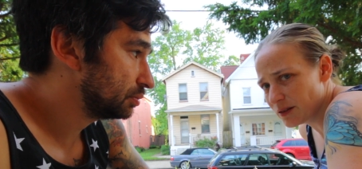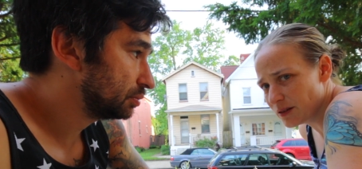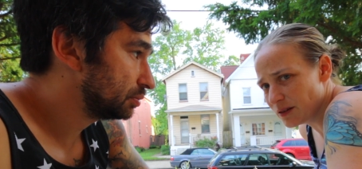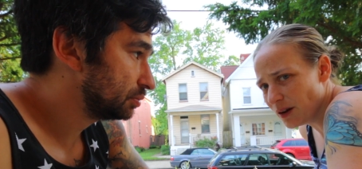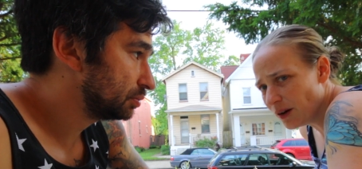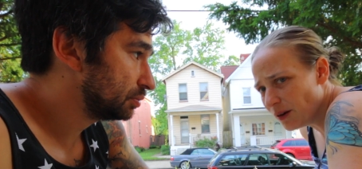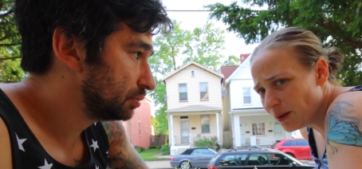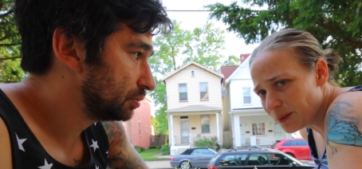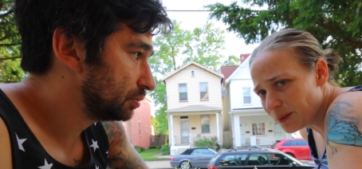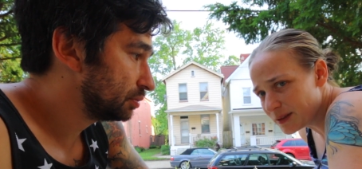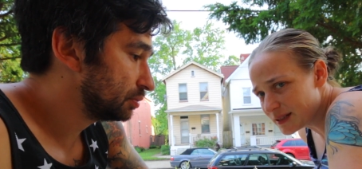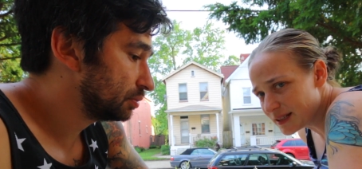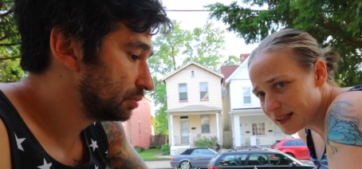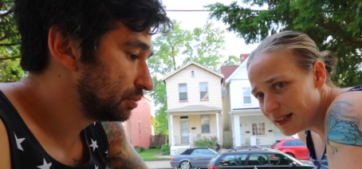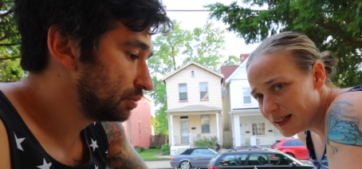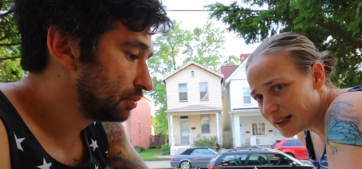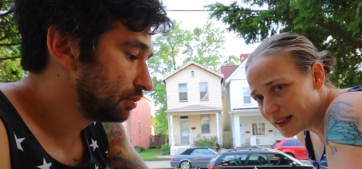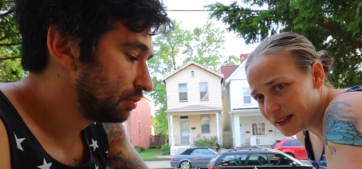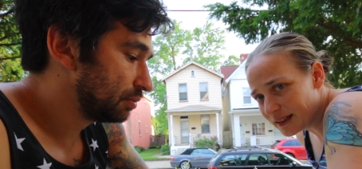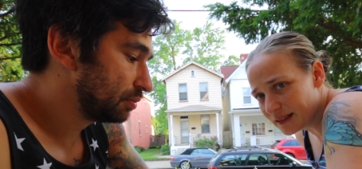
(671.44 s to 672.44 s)
Speaker 1: "No, we
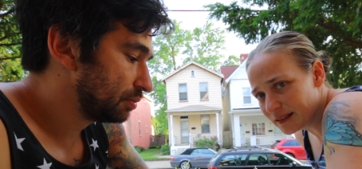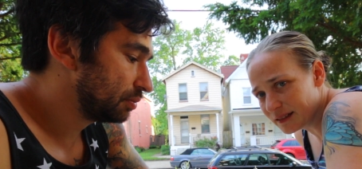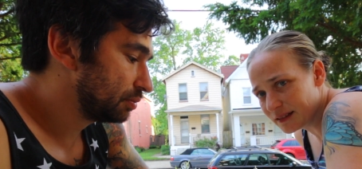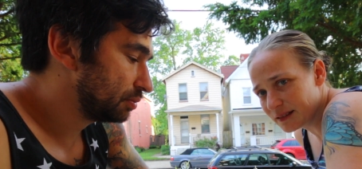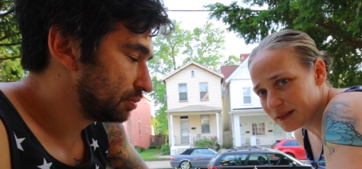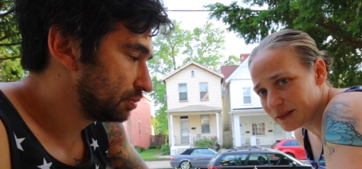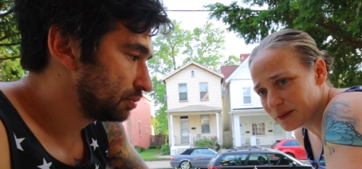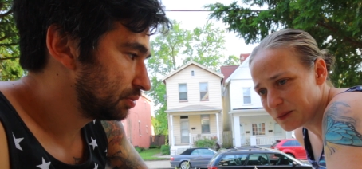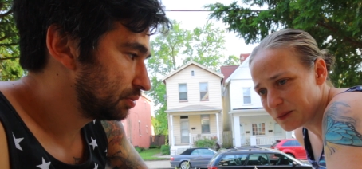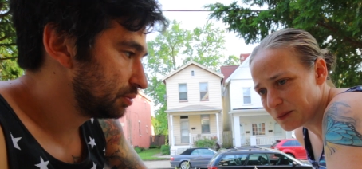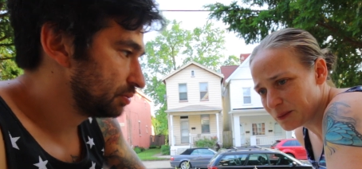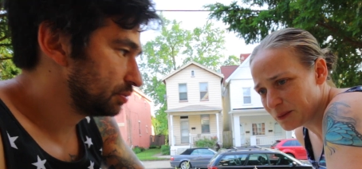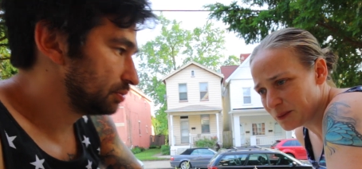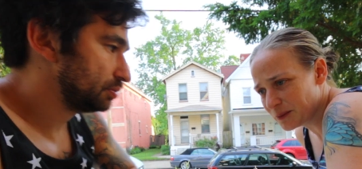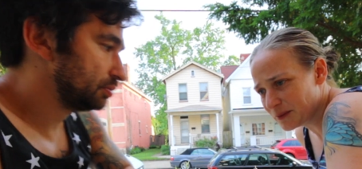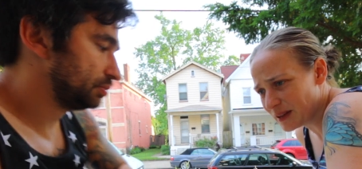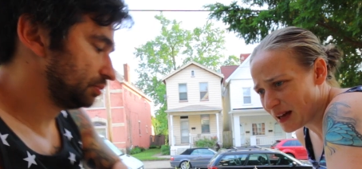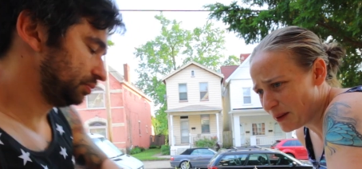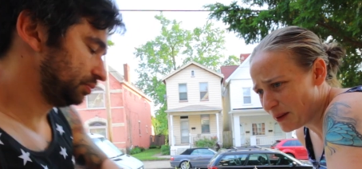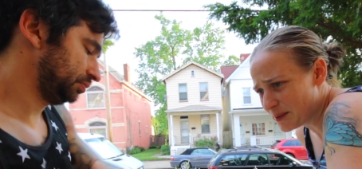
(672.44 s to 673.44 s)
didn't.
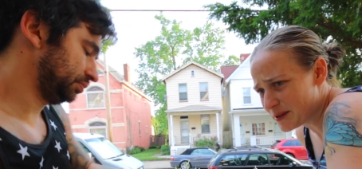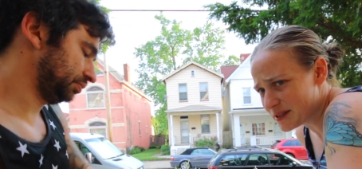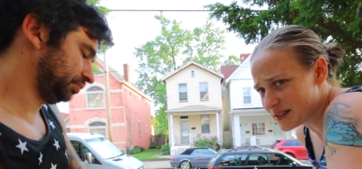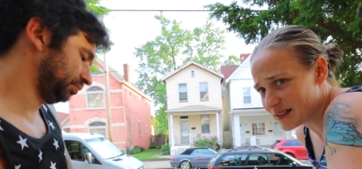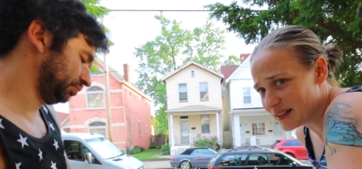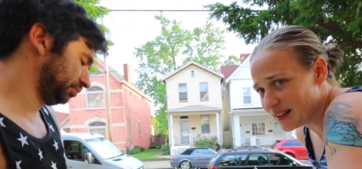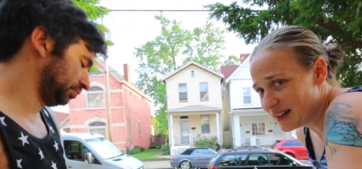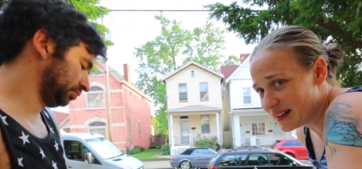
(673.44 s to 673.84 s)
That wasn't